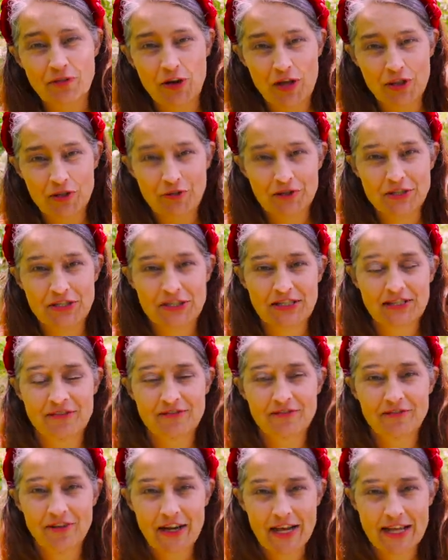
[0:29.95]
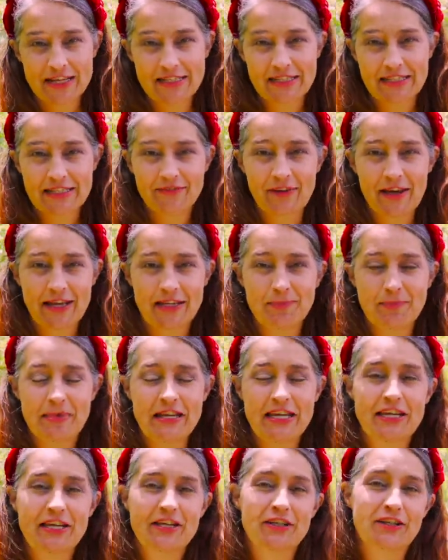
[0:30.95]
followers and friends finding
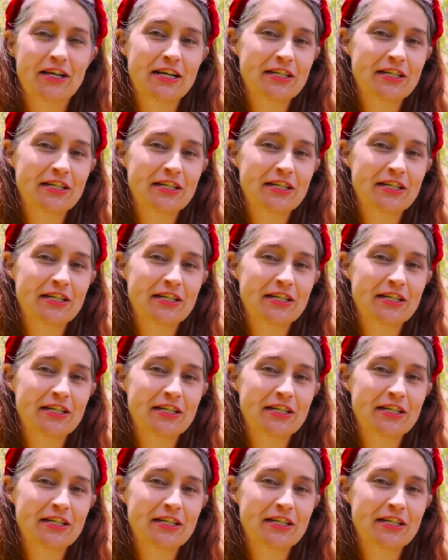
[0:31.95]
me here.